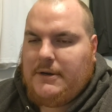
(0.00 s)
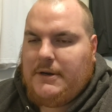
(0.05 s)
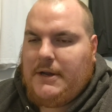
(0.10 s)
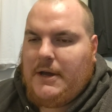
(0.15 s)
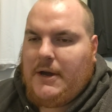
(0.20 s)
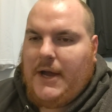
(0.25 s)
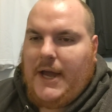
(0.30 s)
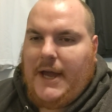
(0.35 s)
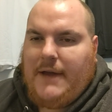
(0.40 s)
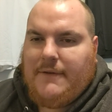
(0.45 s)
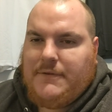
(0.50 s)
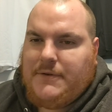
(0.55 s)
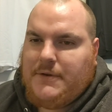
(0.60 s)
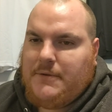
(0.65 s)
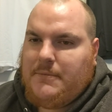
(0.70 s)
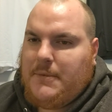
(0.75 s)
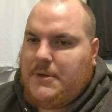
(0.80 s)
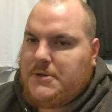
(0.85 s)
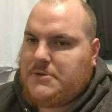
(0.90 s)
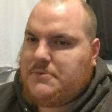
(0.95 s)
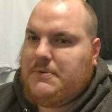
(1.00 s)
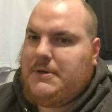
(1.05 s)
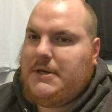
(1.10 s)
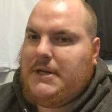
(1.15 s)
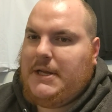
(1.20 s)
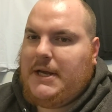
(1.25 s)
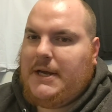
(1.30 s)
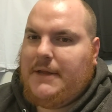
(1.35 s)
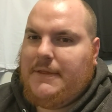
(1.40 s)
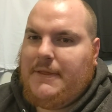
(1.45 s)
Now, I haven't done much
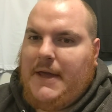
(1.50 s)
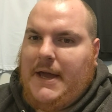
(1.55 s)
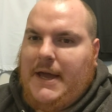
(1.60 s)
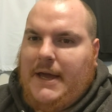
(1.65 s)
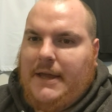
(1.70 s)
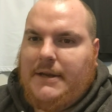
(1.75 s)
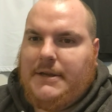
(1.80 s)
reading on that.